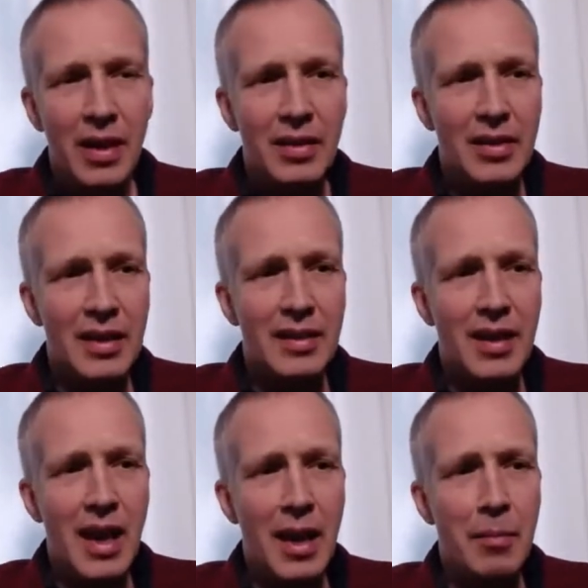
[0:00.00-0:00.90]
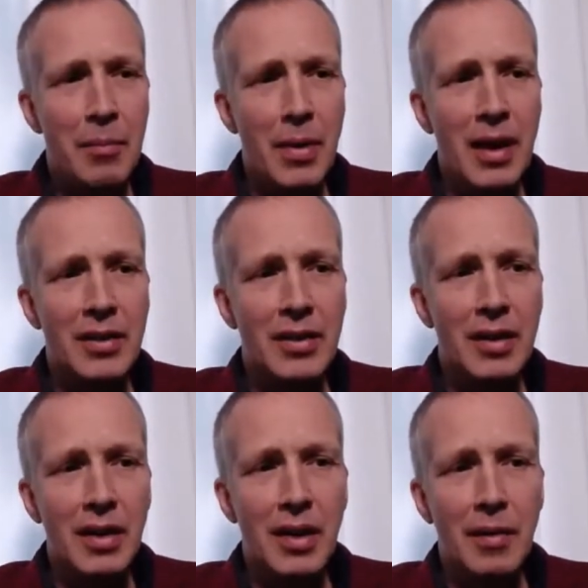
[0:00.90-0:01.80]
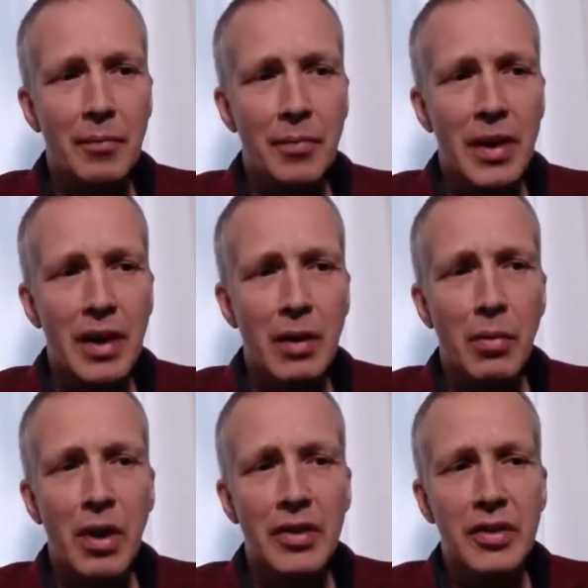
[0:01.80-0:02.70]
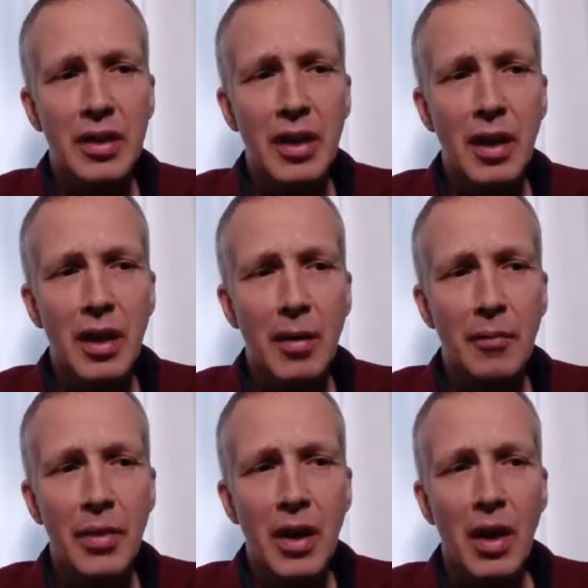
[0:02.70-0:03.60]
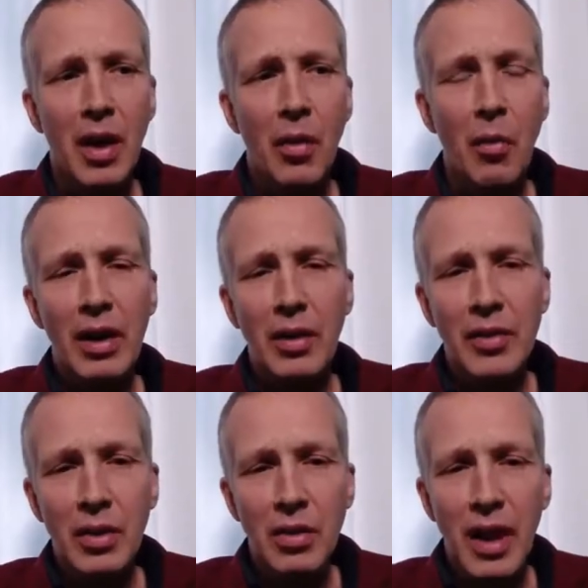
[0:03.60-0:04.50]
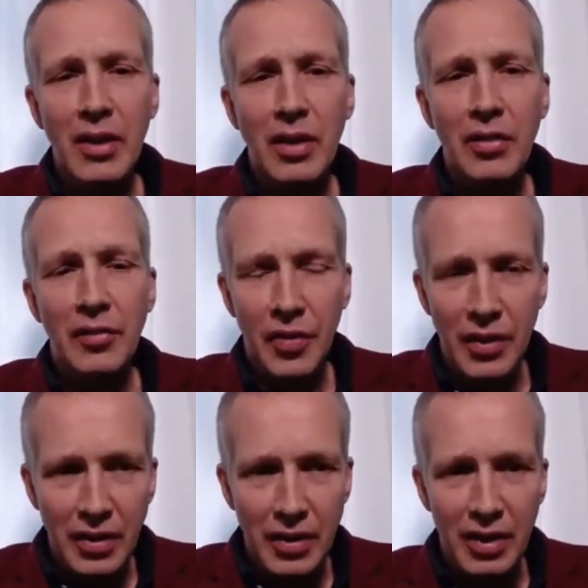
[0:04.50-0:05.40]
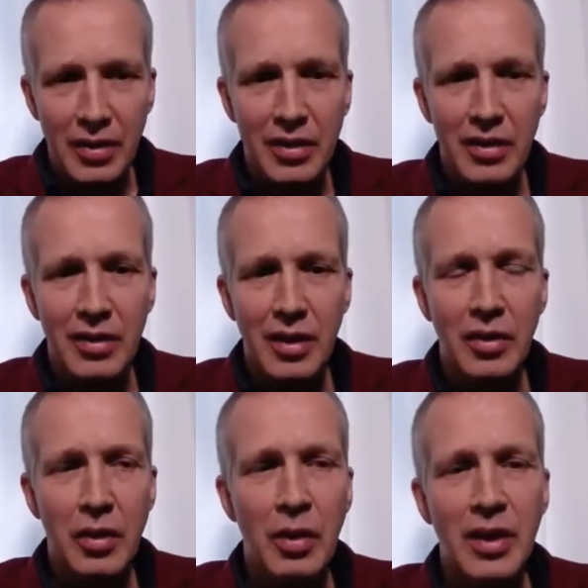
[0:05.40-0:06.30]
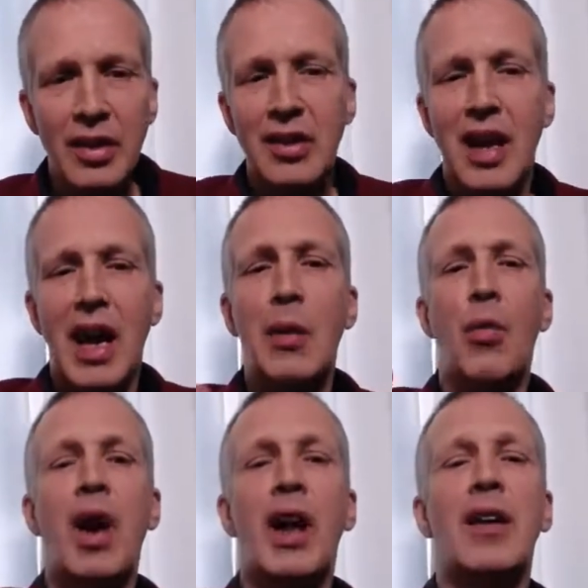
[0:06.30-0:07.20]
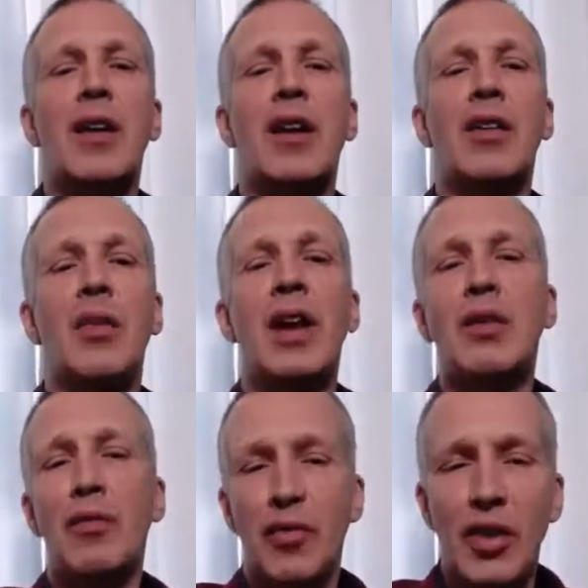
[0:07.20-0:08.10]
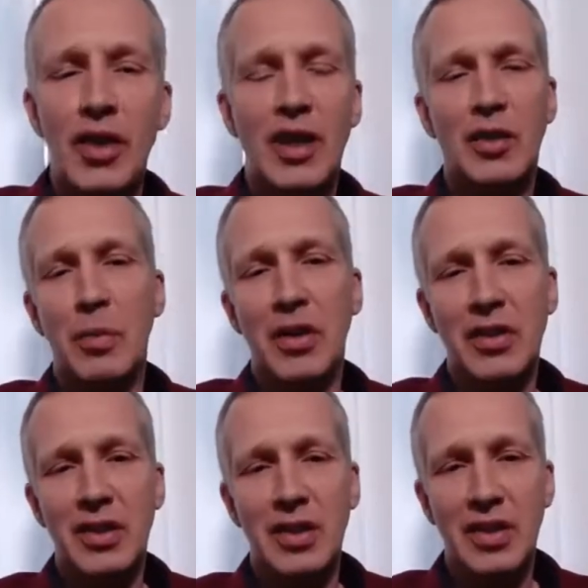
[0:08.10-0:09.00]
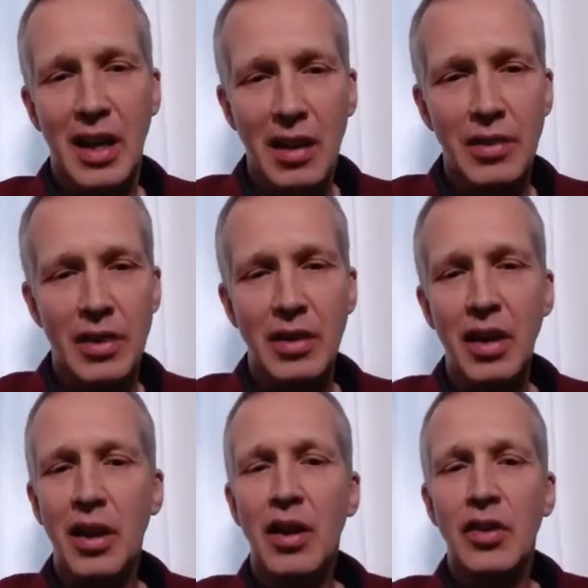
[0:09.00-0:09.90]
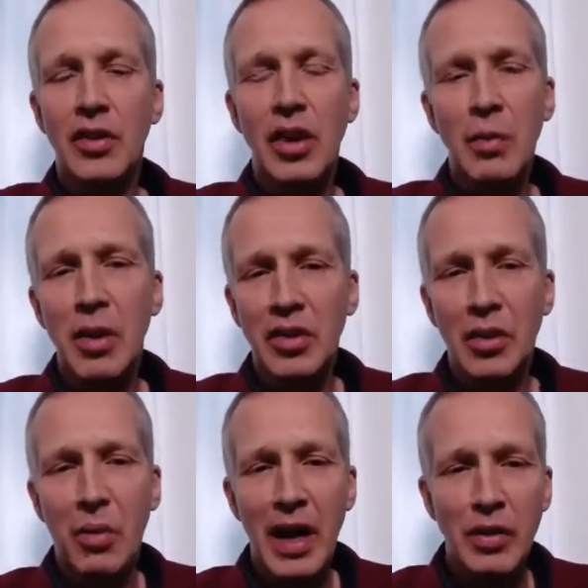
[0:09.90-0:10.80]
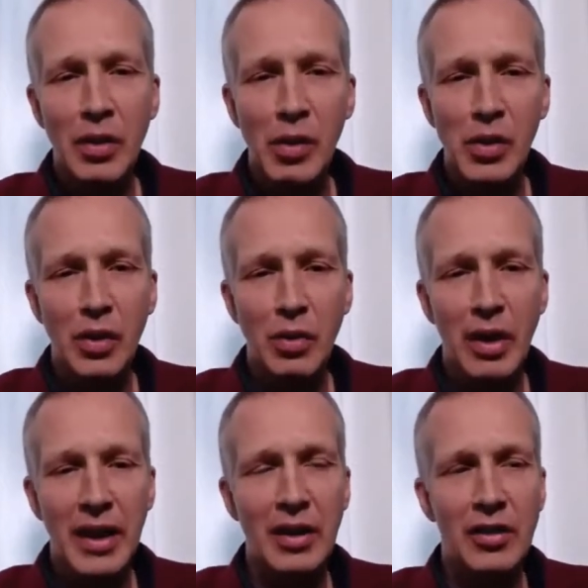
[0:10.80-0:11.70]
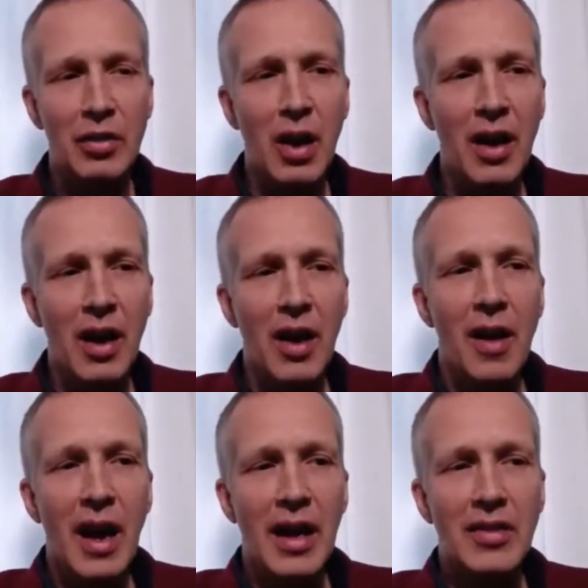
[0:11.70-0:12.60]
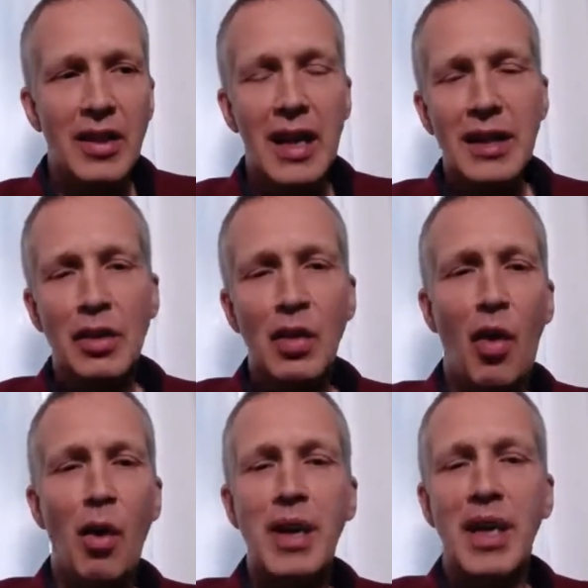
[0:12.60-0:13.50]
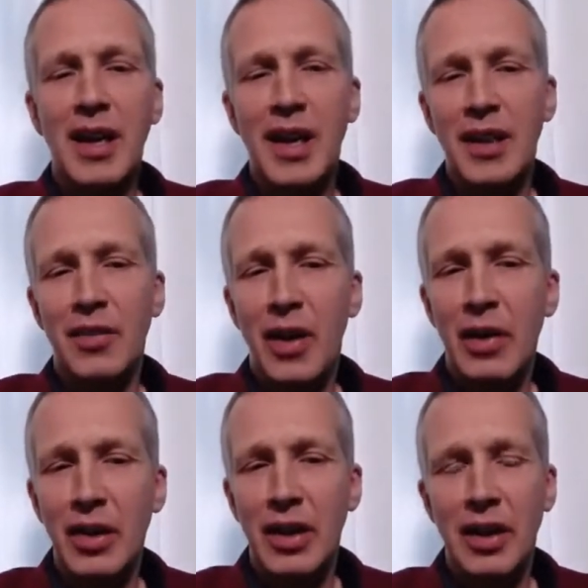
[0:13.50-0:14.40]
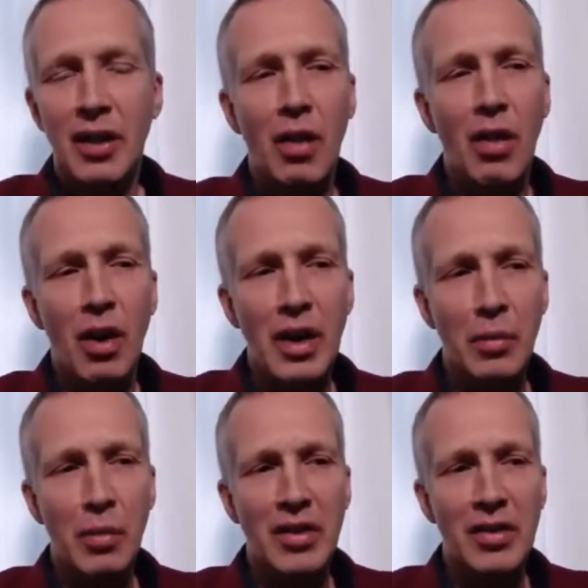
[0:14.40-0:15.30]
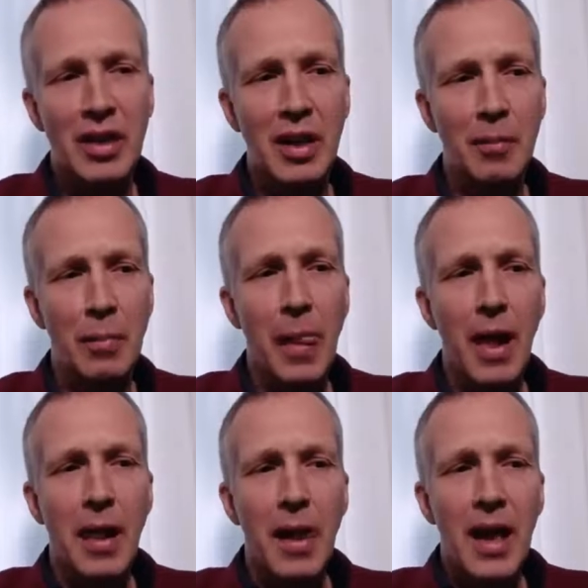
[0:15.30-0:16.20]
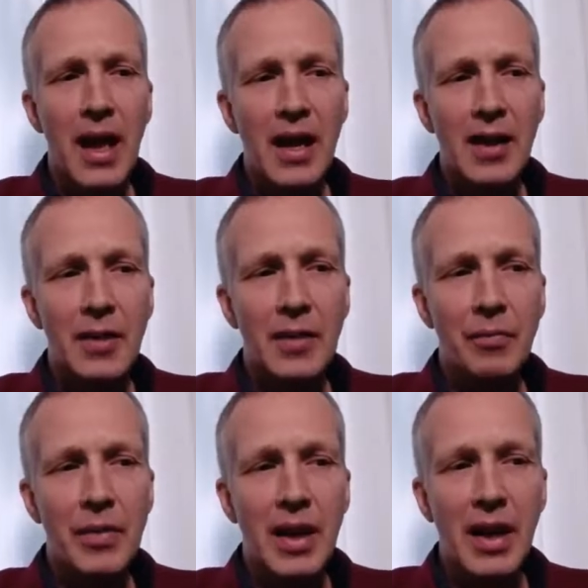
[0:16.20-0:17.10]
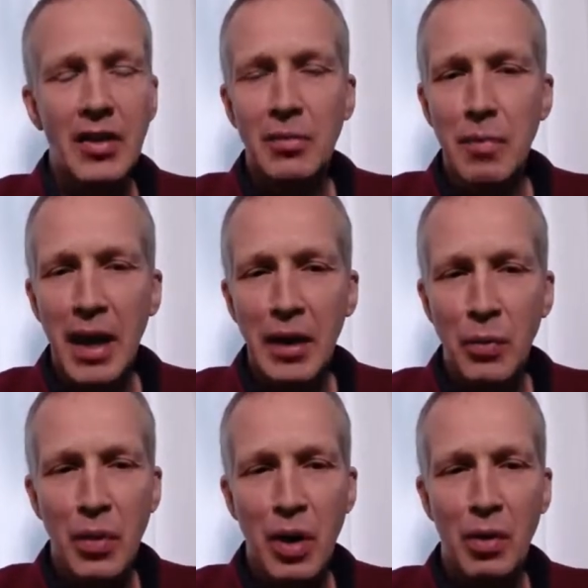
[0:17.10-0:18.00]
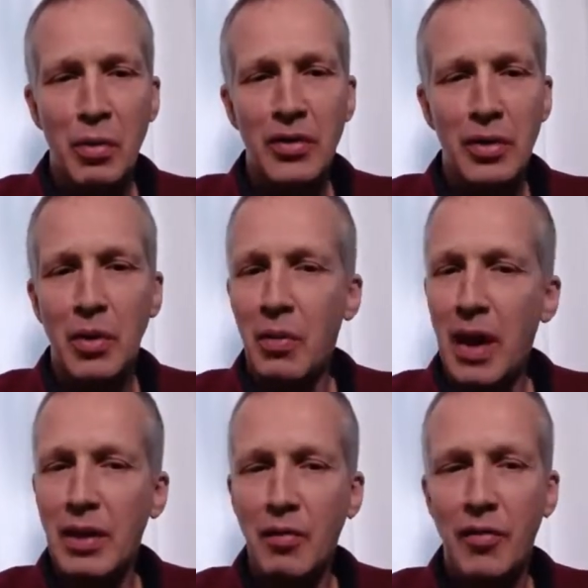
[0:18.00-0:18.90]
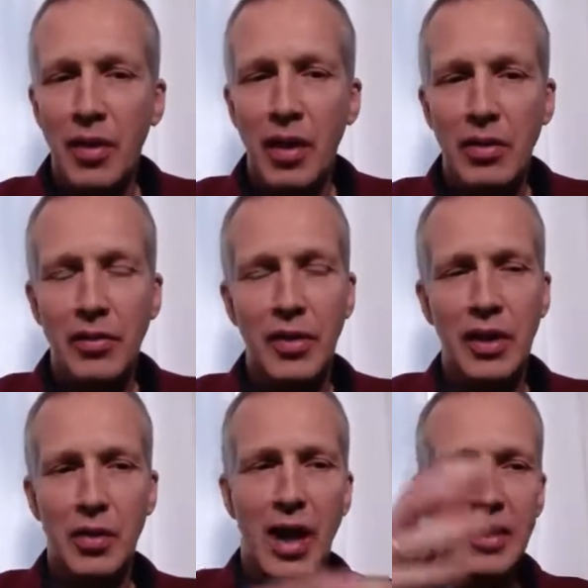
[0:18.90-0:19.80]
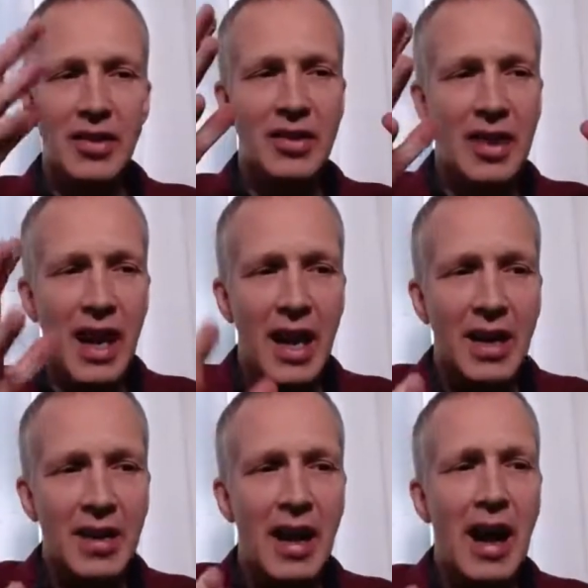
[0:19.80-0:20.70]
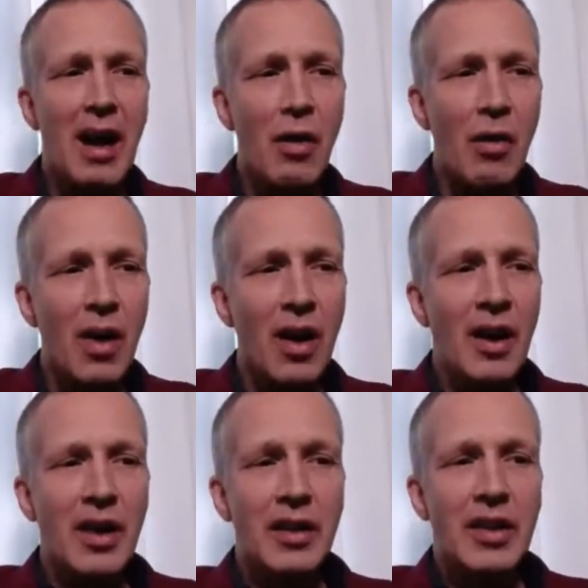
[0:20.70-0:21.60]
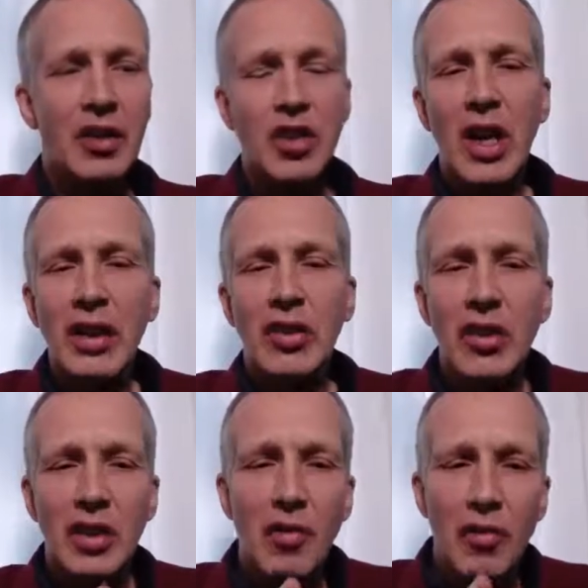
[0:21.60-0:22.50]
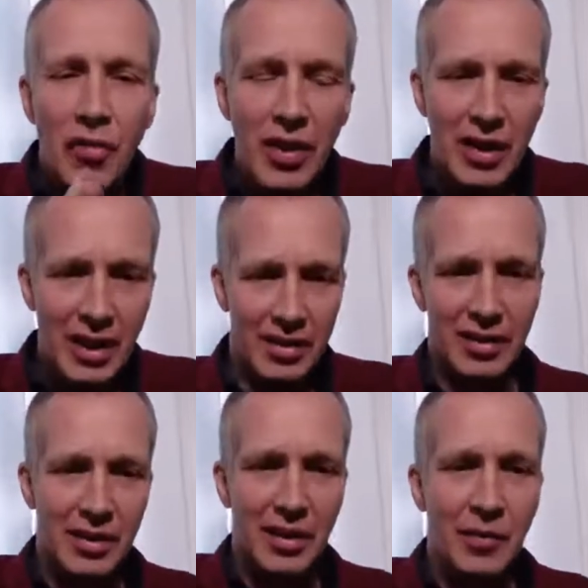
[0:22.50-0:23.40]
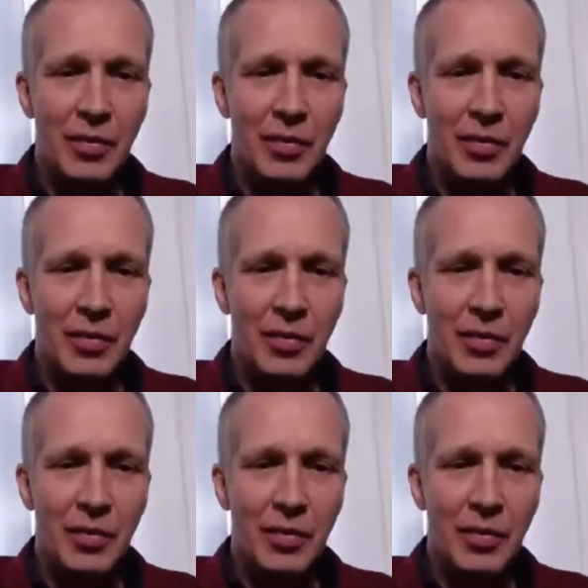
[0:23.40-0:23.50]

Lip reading: that time, but he was one of the greatest physicists during the time when quantum physics was discovered. So he was quite old already. So I started to communicate very early with him. And his main work was on quantum philosophy, to understand how the changes in physics